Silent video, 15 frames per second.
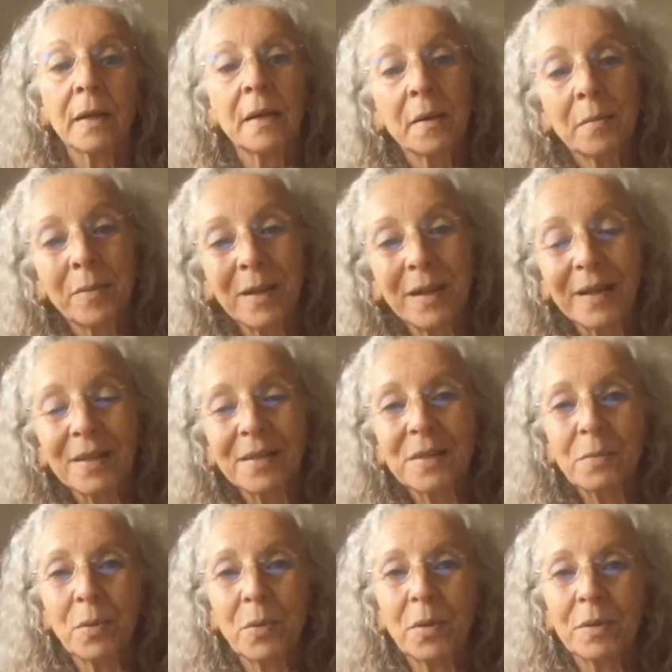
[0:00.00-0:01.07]
But it is
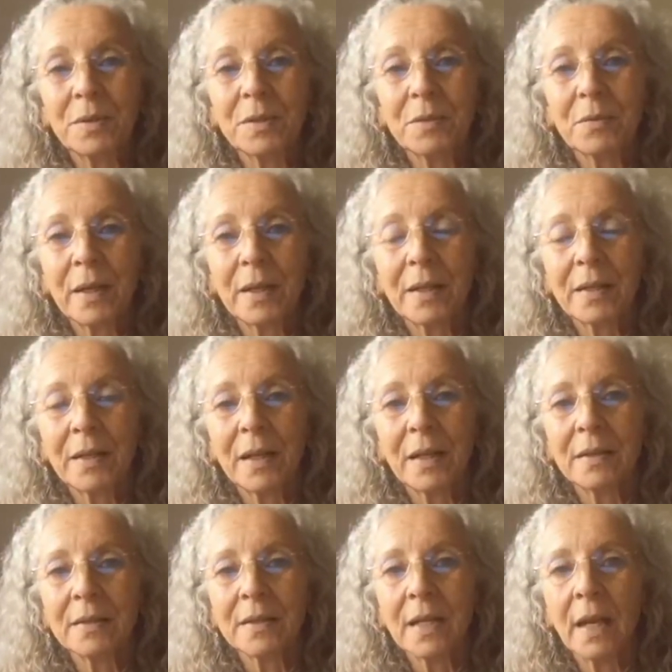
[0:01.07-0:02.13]
important to
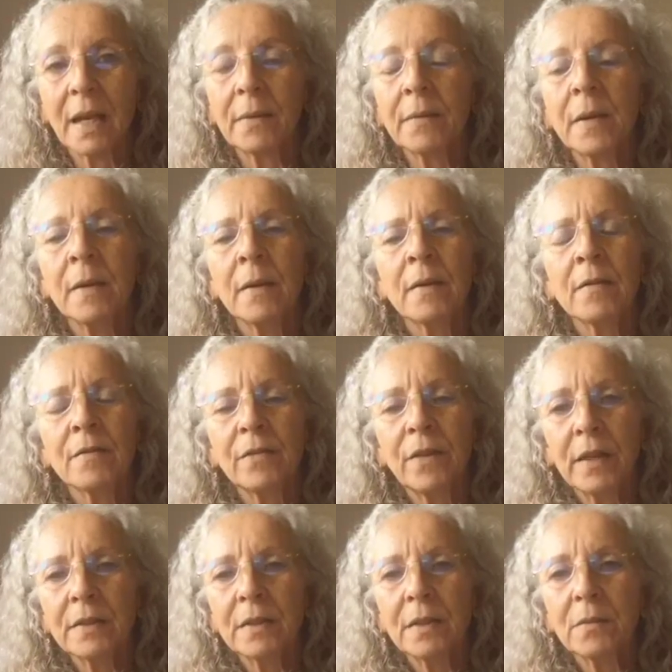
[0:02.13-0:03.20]
recognize that
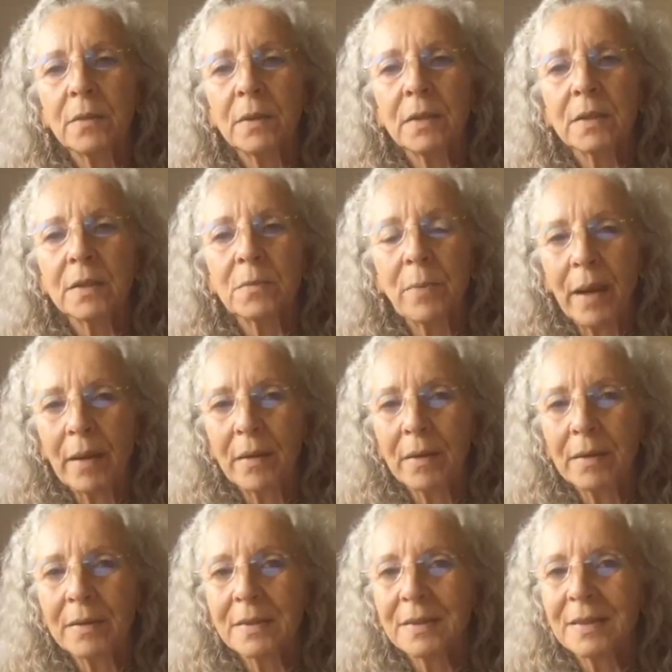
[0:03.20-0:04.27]
Vata, when it's
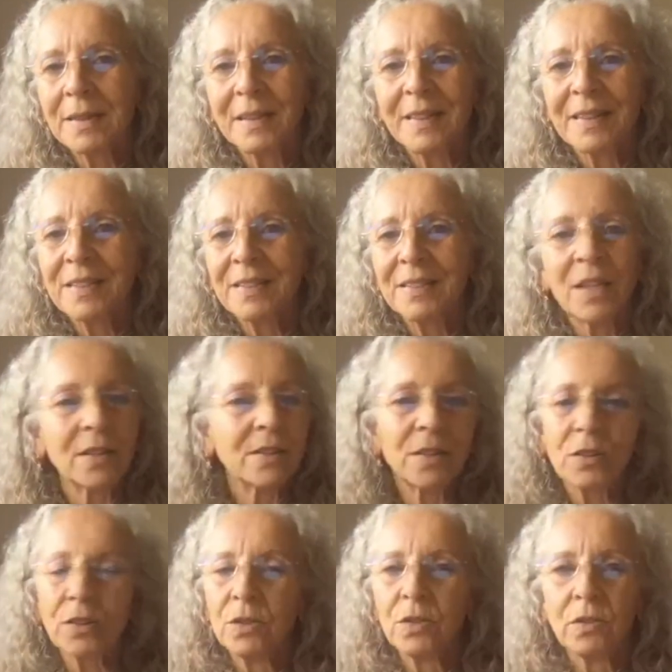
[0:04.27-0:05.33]
balanced,
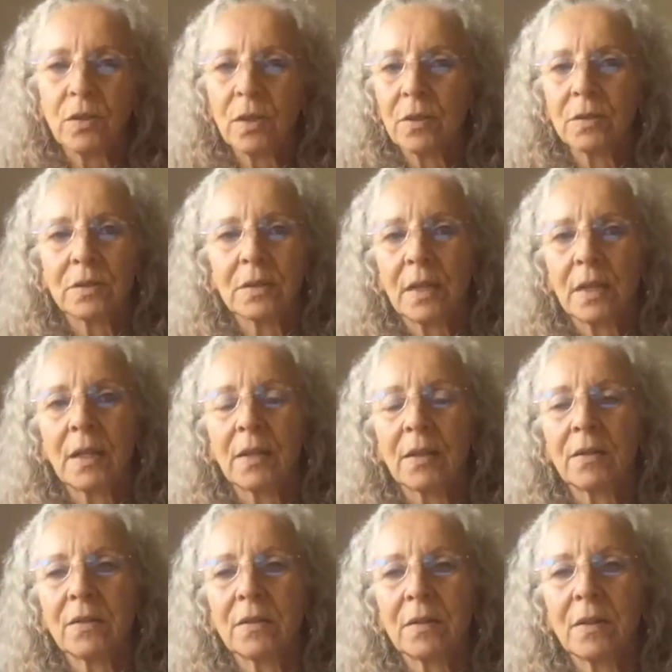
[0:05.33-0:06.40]
doesn't do those
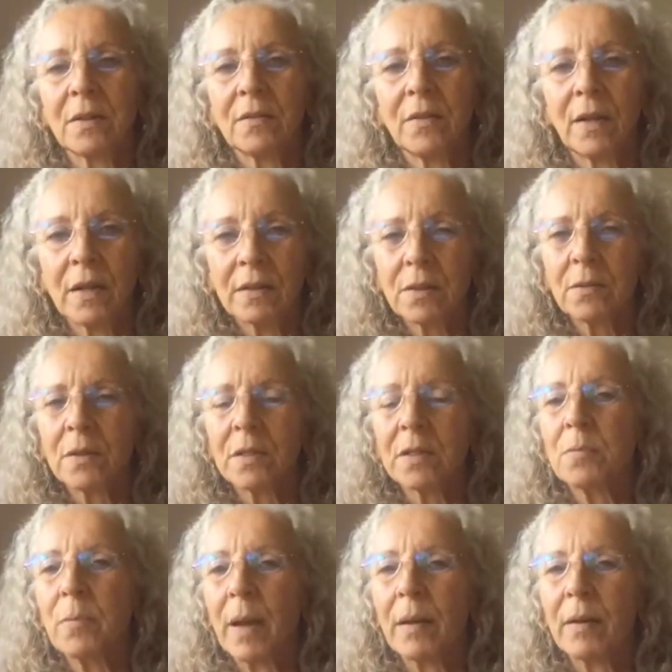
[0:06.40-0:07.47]
things. Vata, when it's
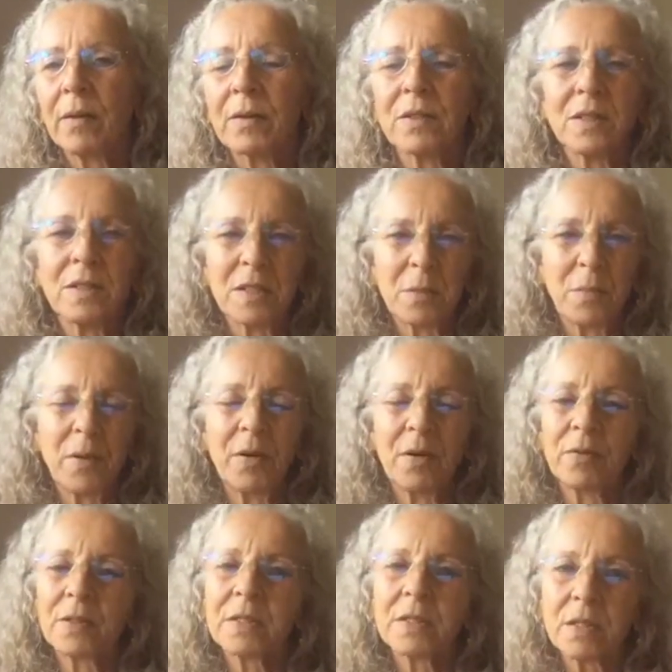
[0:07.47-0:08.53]
balanced, is the part of
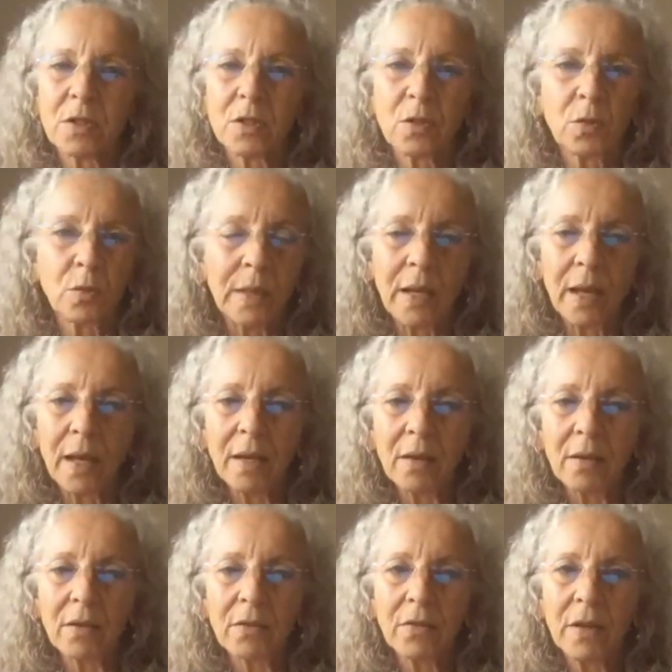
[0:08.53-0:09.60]
us that's
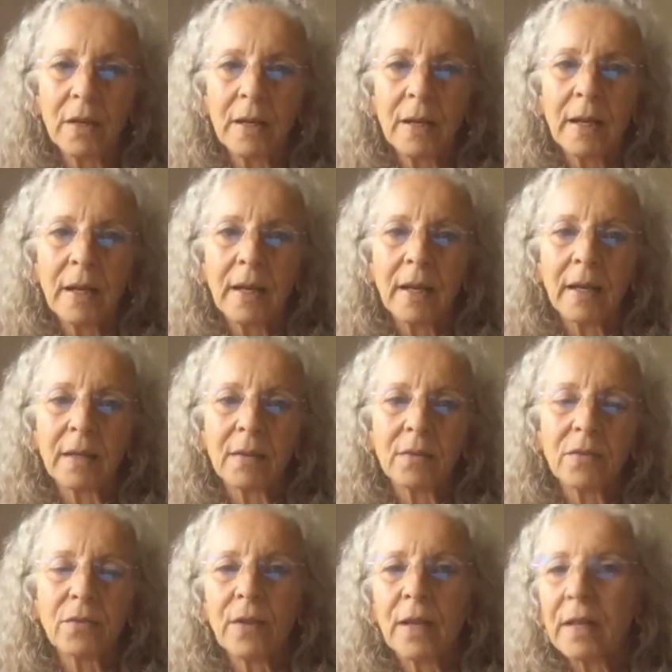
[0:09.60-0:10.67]
creative and
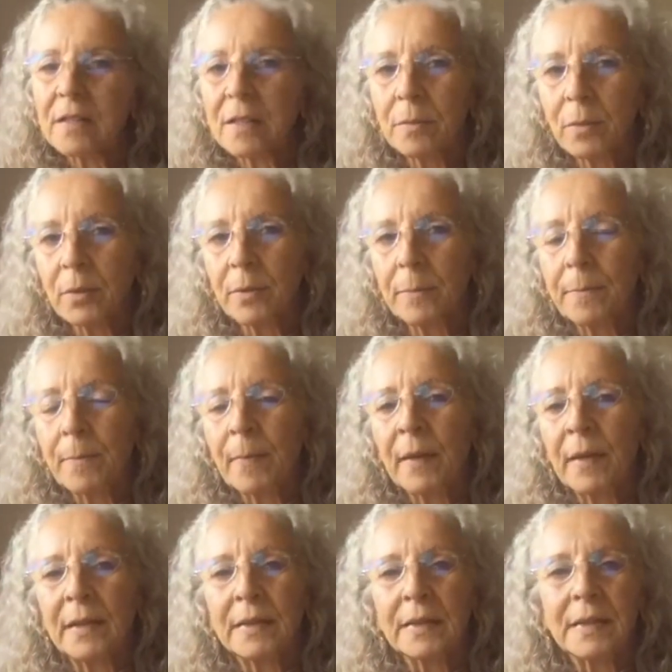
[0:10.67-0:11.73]
flexible
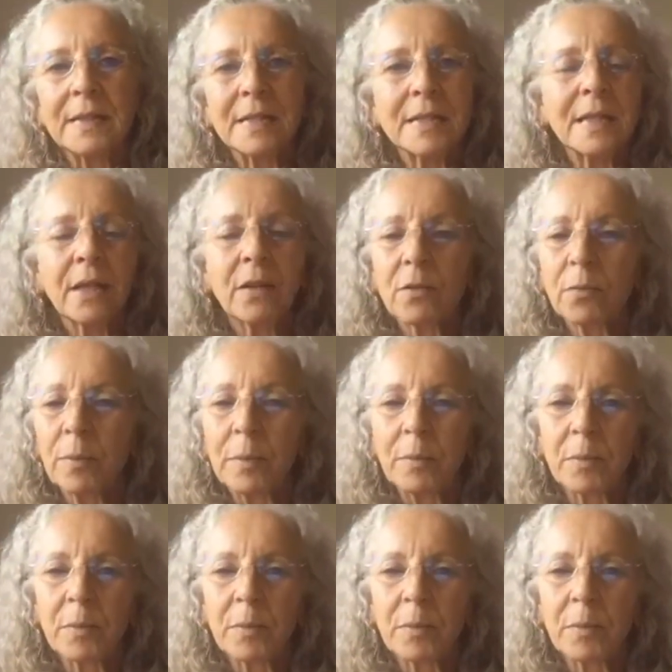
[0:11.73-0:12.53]
and can see other people's